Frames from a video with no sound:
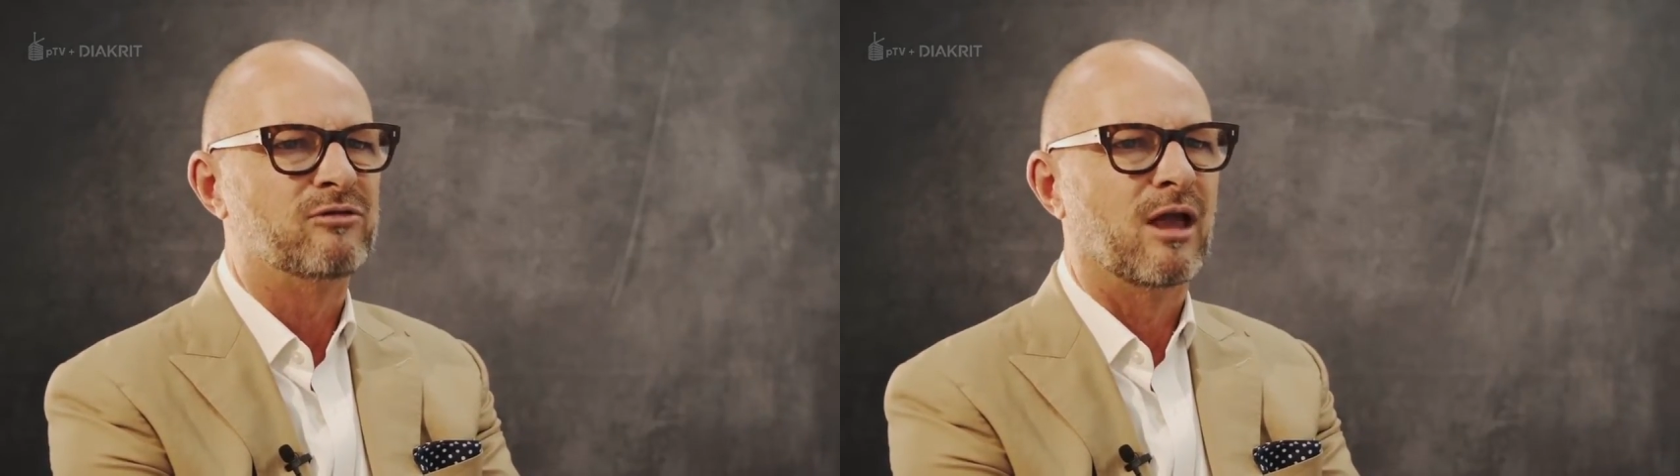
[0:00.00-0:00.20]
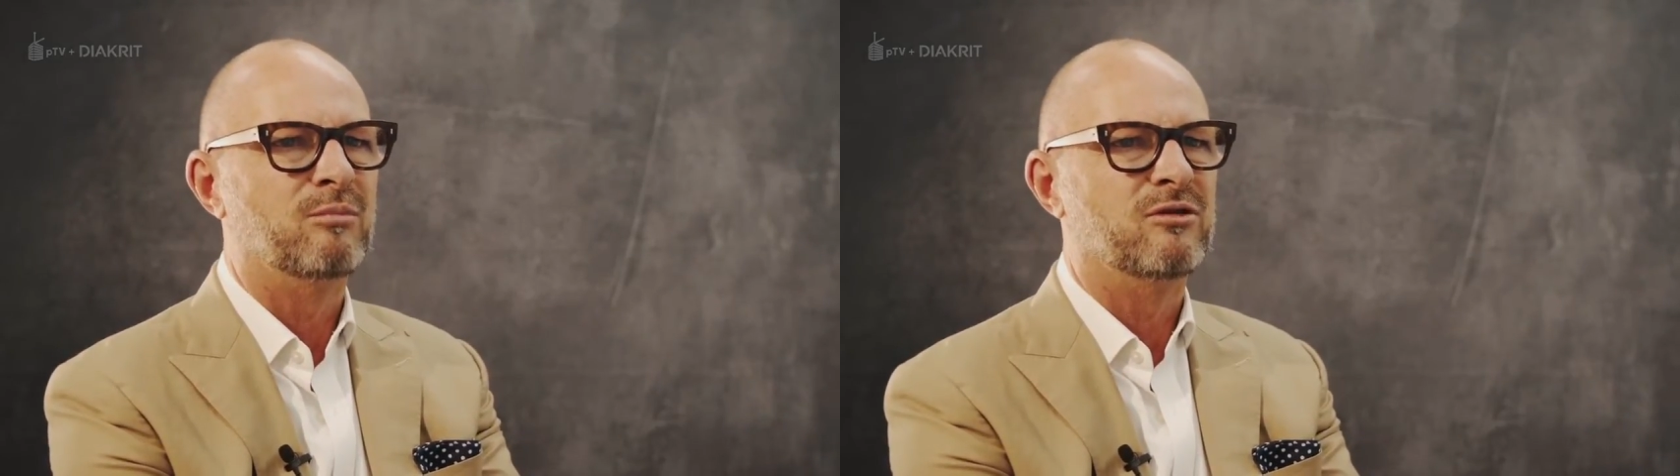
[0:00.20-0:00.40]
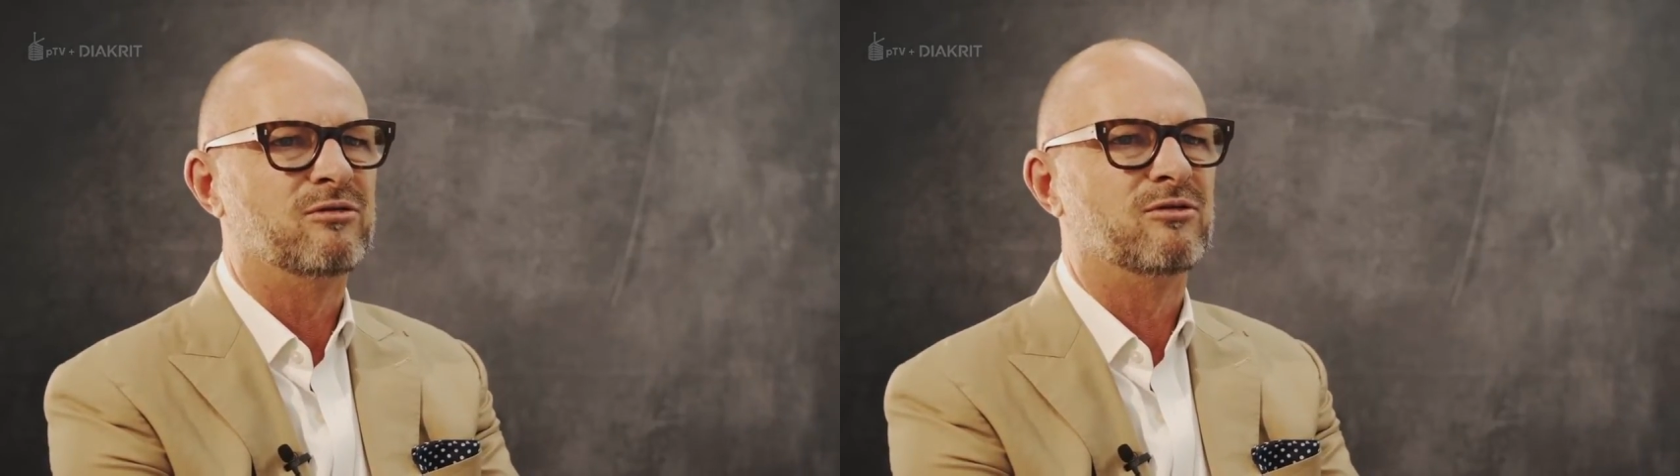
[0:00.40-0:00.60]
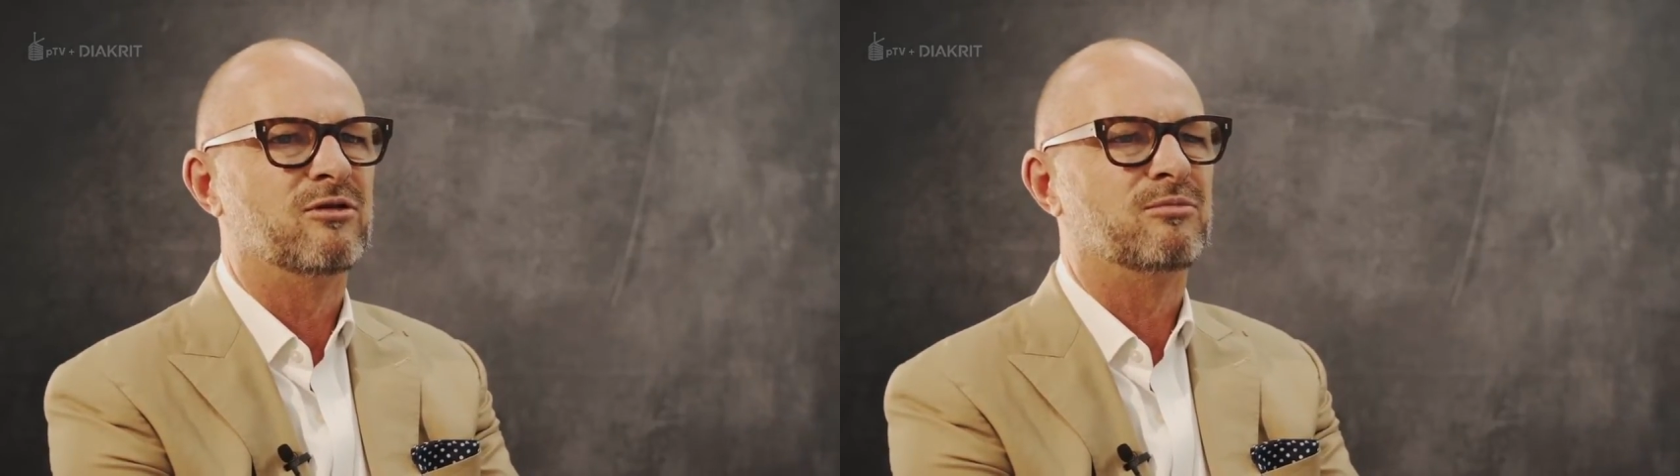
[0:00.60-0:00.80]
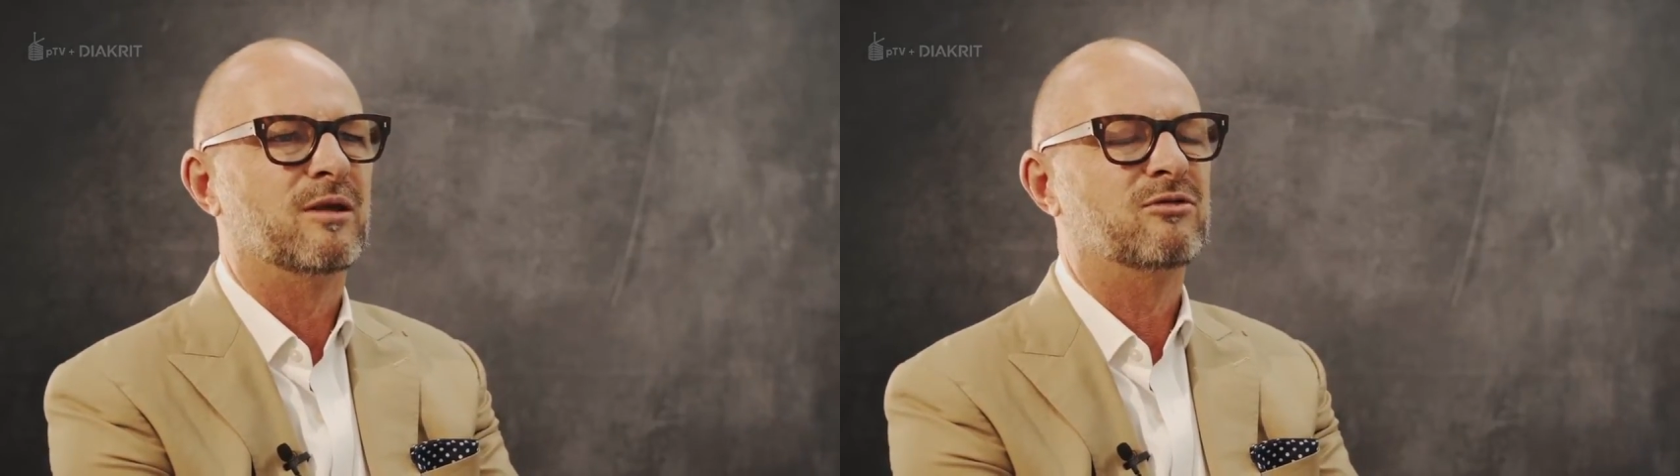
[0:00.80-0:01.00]
estate
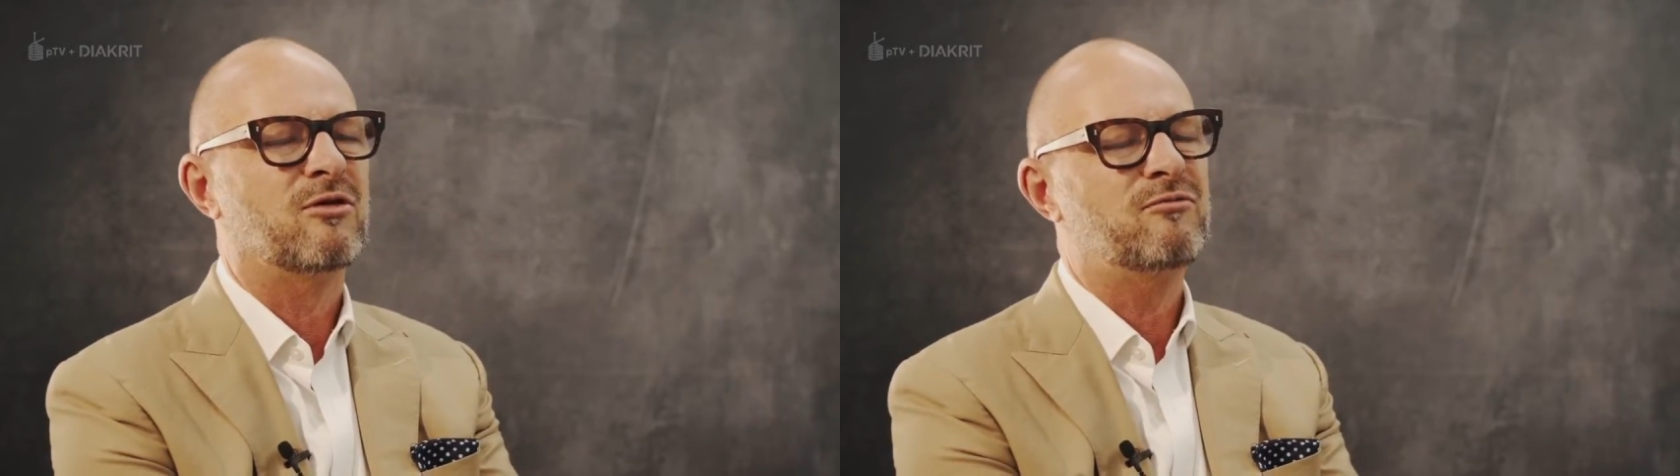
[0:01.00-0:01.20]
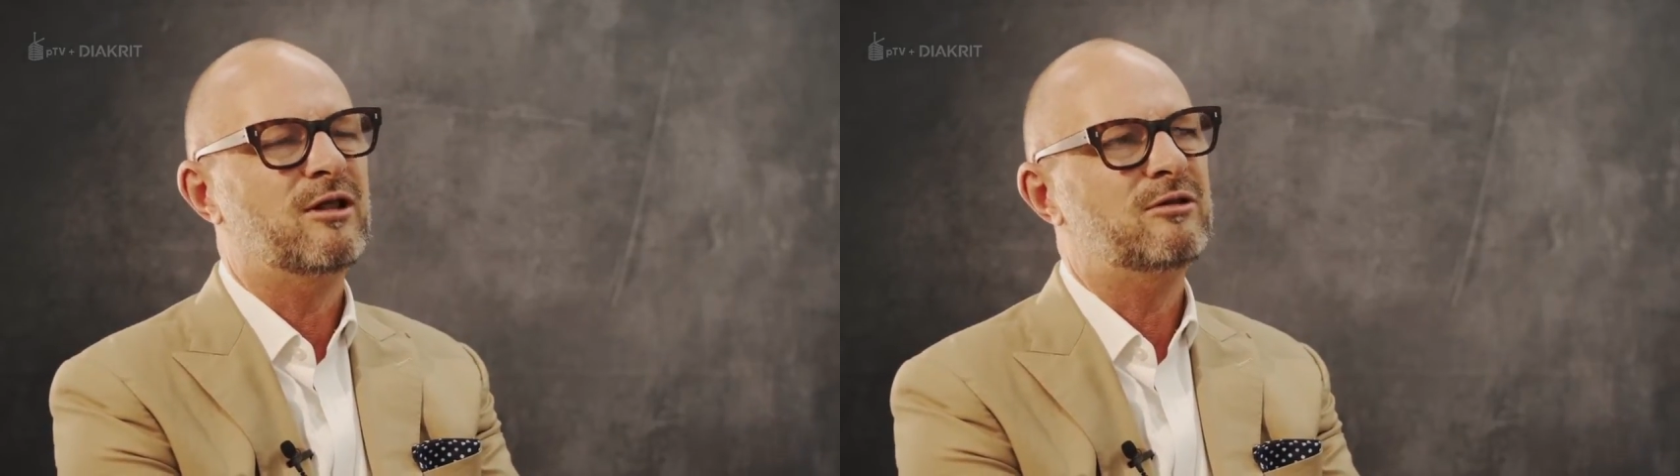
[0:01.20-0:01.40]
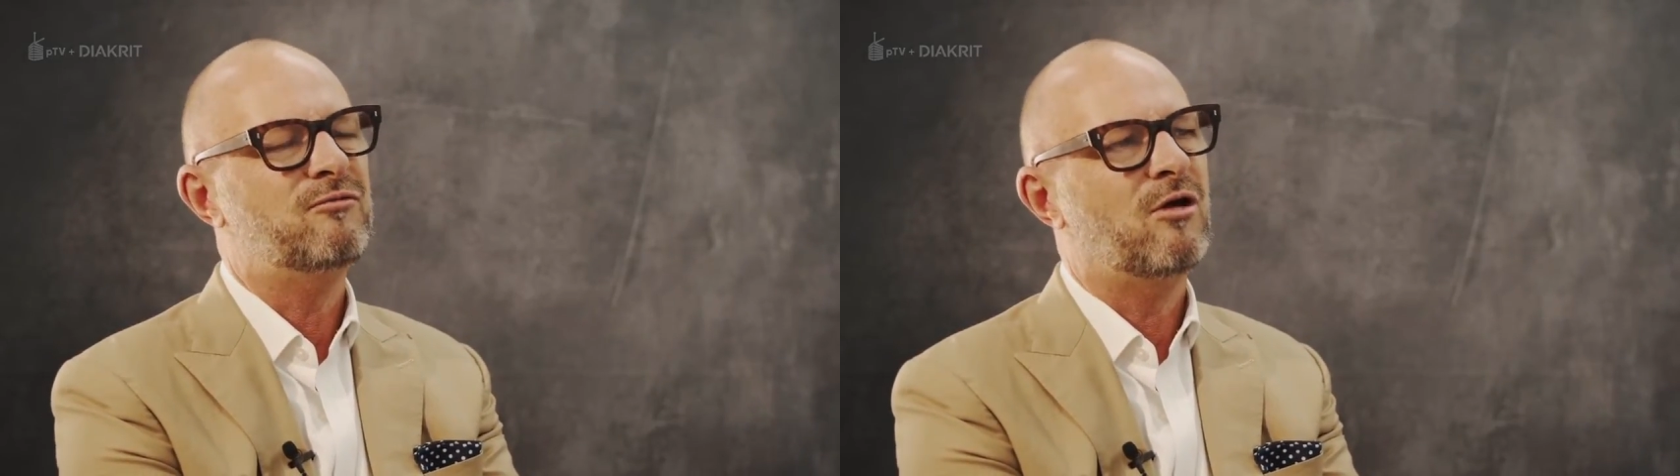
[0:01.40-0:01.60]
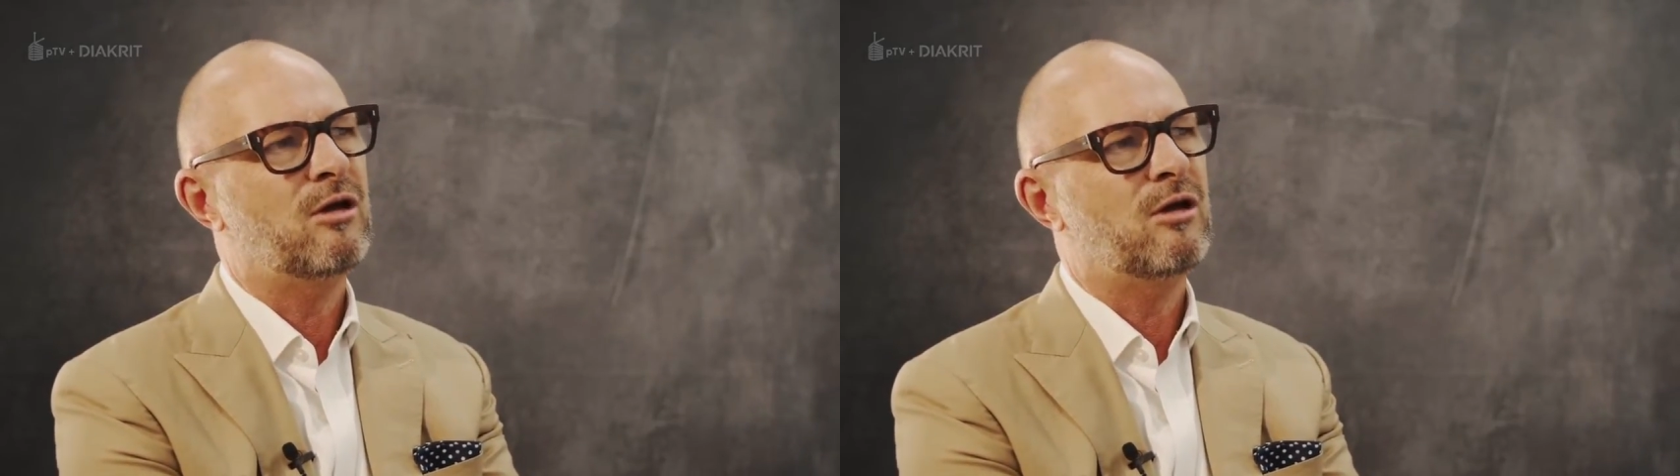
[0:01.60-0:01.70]
businesses, because I felt